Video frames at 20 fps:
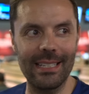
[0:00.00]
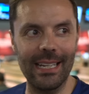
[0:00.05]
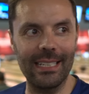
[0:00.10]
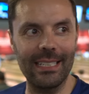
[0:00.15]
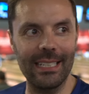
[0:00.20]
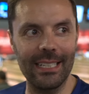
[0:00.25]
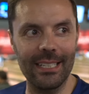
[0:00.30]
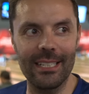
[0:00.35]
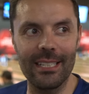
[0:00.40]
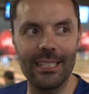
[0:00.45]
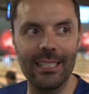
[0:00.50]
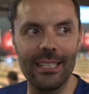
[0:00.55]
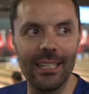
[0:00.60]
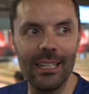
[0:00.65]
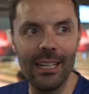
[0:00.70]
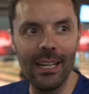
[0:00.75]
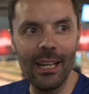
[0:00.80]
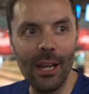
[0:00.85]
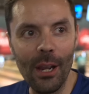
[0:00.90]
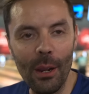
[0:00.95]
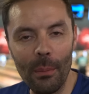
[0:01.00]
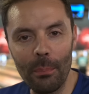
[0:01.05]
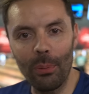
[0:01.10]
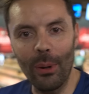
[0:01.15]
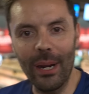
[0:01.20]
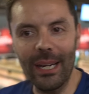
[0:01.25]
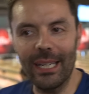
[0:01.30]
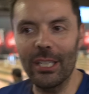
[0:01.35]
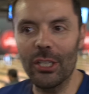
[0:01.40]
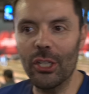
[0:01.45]
that just
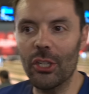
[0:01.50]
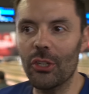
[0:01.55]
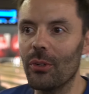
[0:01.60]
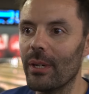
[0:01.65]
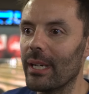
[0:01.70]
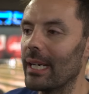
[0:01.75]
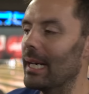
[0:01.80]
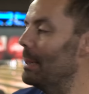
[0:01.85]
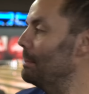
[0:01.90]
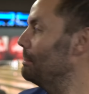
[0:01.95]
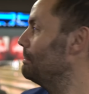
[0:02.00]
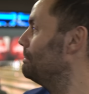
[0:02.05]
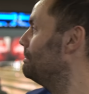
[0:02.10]
break a string up.